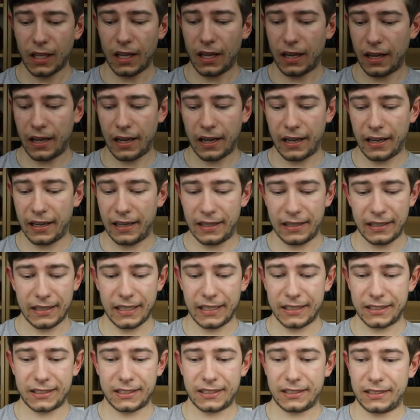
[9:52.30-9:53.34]

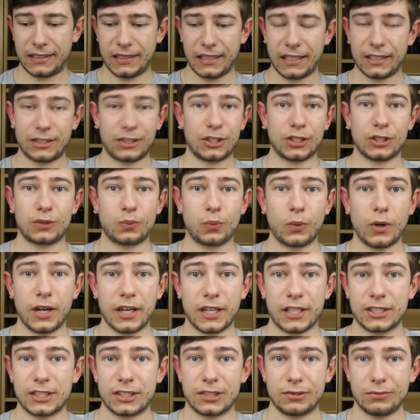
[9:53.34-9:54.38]
It just
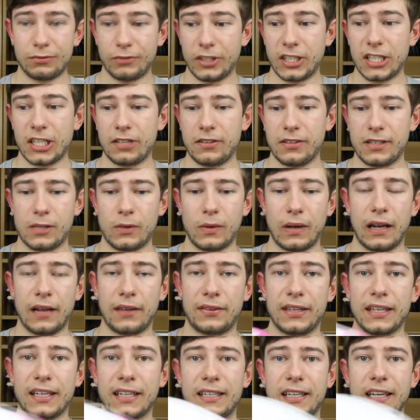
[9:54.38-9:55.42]
works really, really well. I
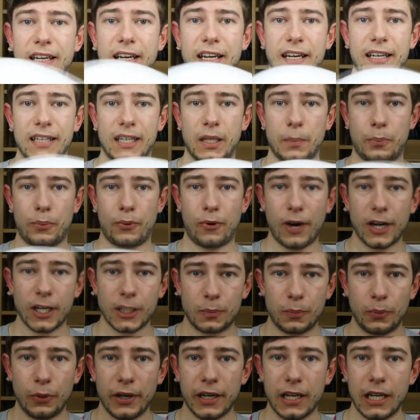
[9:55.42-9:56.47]
think the price
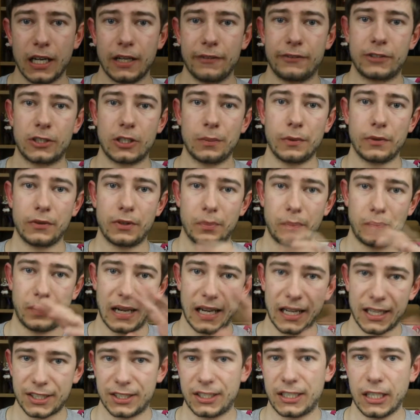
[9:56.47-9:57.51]
point of some of the
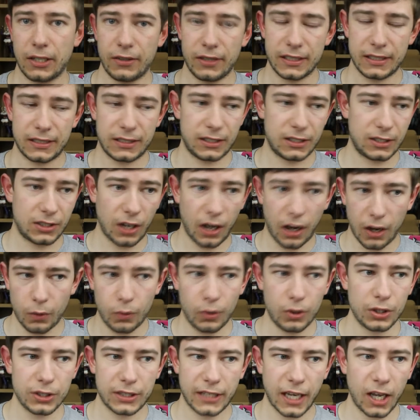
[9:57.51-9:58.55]
Black Series Star
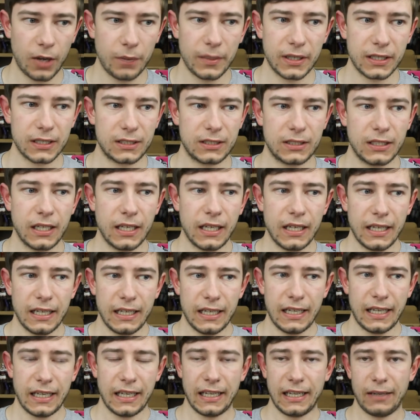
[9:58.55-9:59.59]
Wars helmets
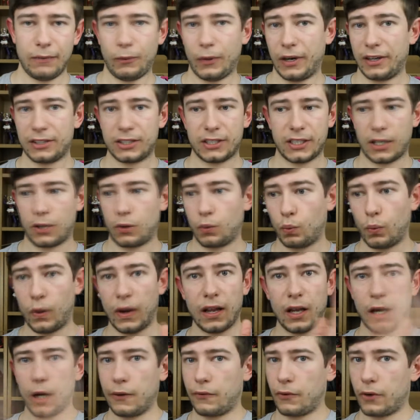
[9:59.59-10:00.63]
where it's like
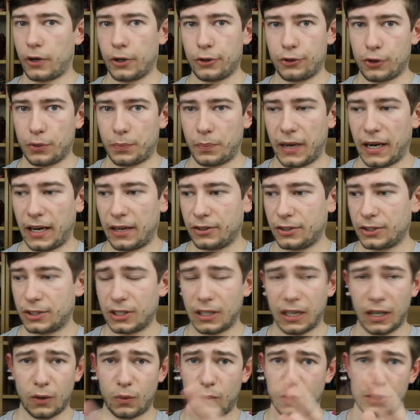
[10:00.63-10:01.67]
well over 100 pounds,
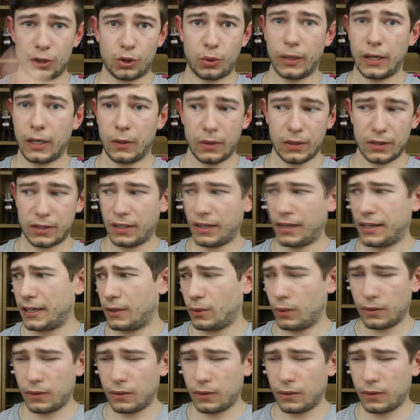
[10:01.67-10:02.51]
like 120, 130,